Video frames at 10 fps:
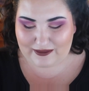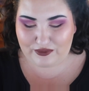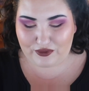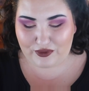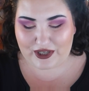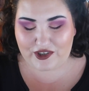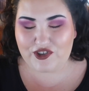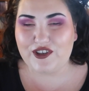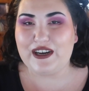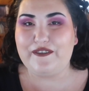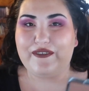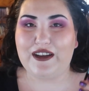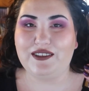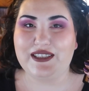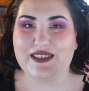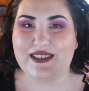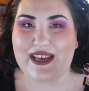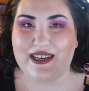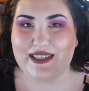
I'm pretty sure I found this at a